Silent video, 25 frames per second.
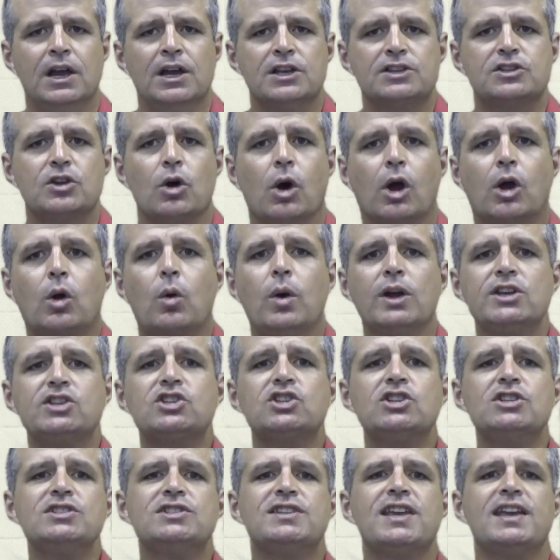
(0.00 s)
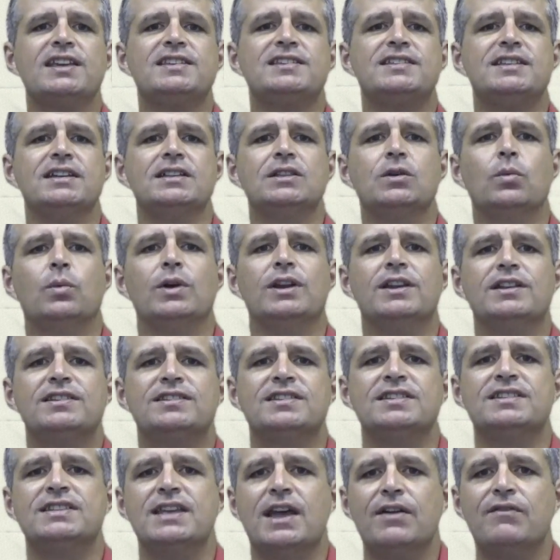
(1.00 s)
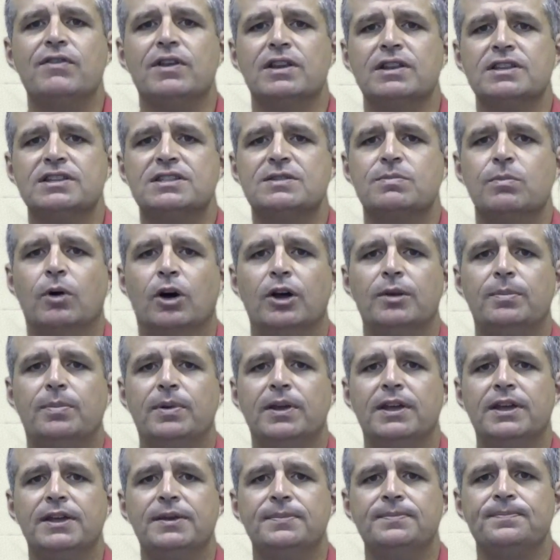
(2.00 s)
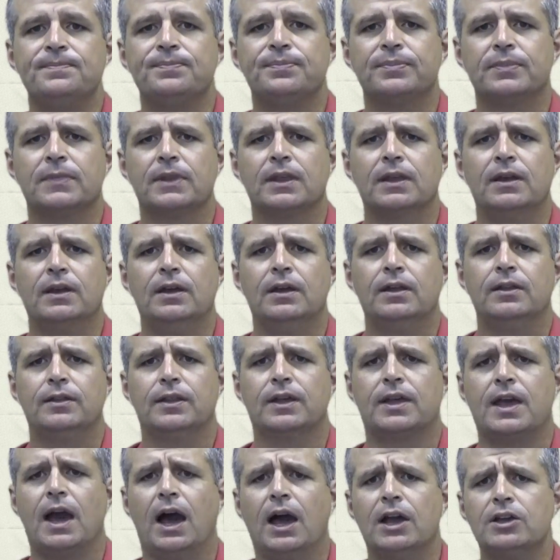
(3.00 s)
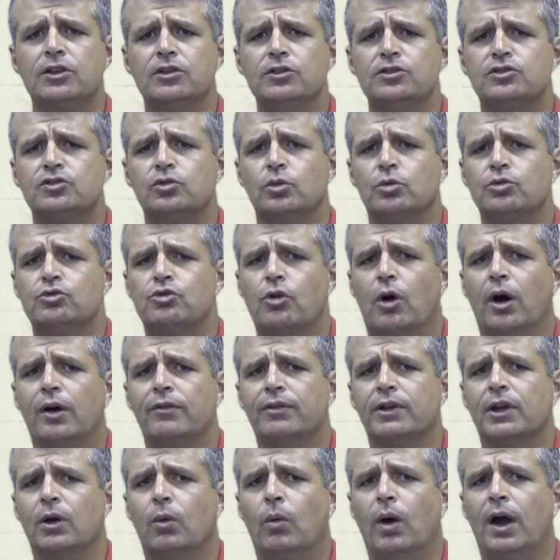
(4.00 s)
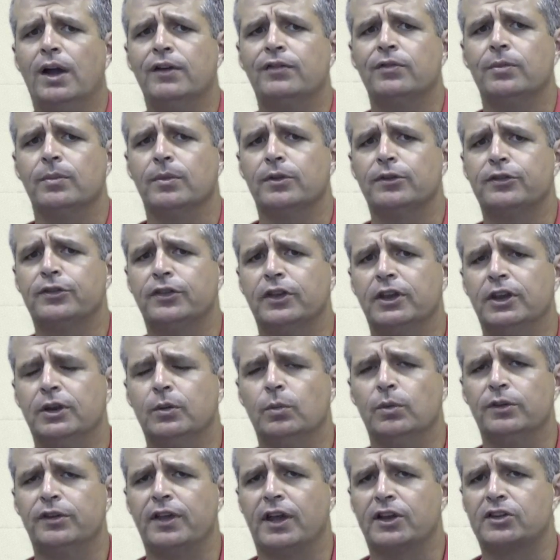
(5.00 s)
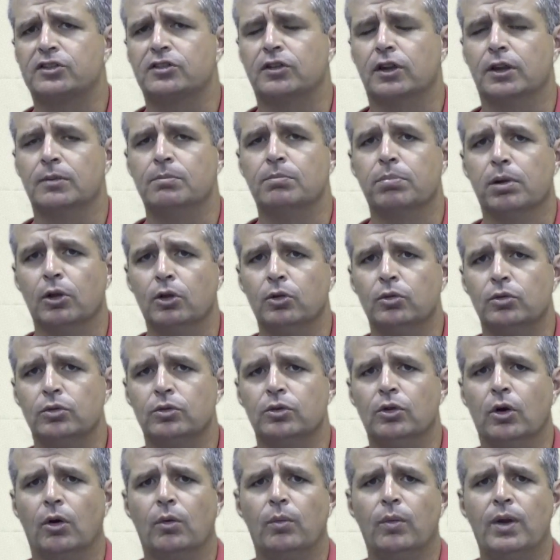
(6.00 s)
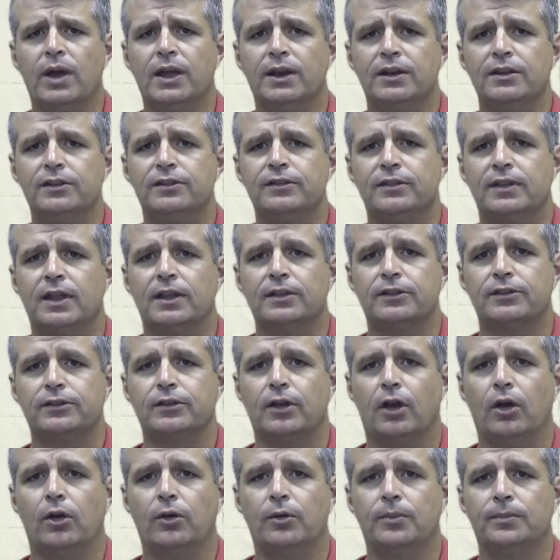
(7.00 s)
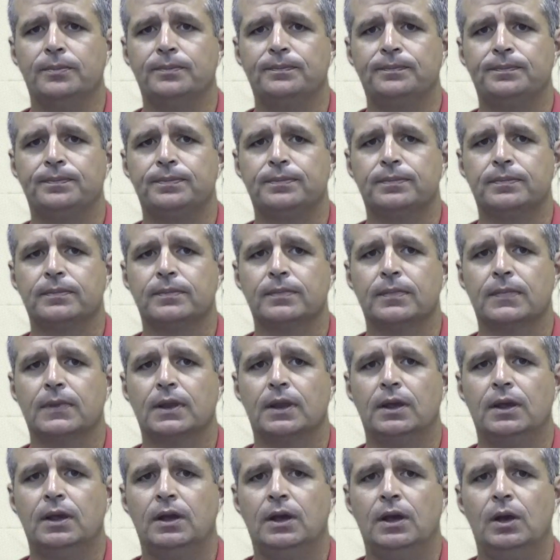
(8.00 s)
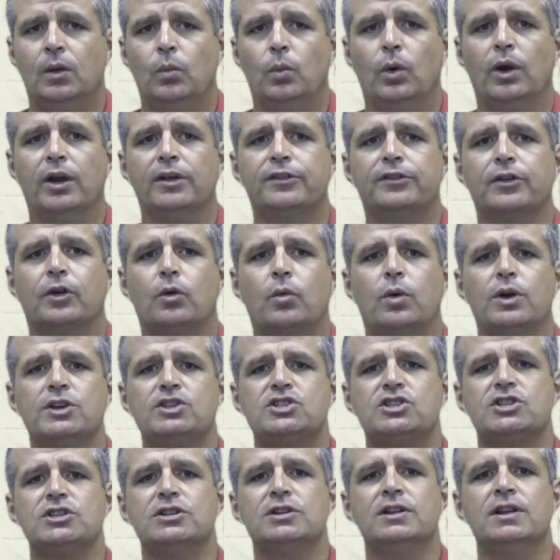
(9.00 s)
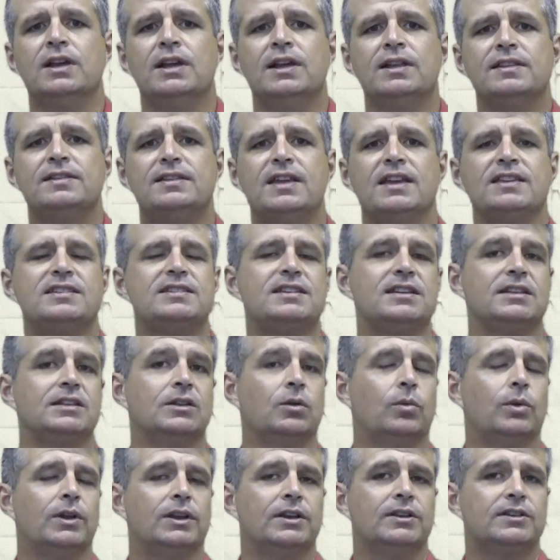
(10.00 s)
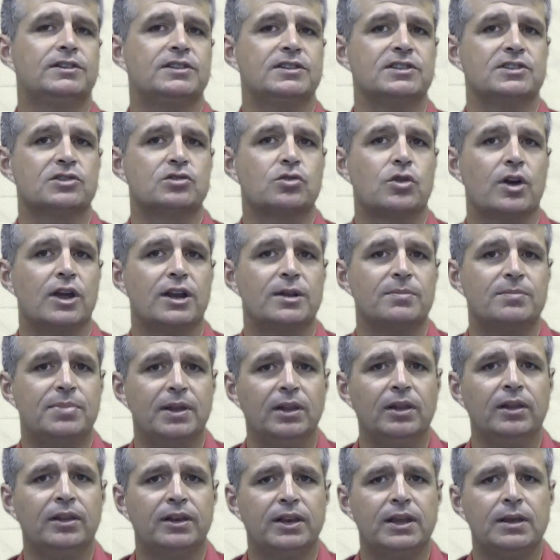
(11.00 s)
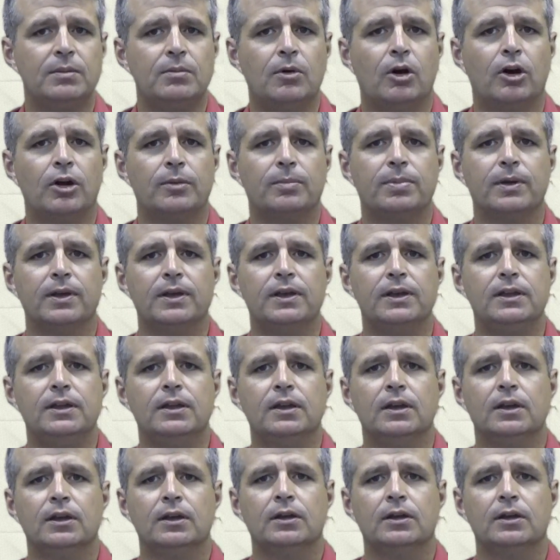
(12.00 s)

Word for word: So a question testing the witness's evidence might be, the car you saw driving away from the scene was actually blue, not red, isn't that so? Whereas a question testing the witness's credibility might be,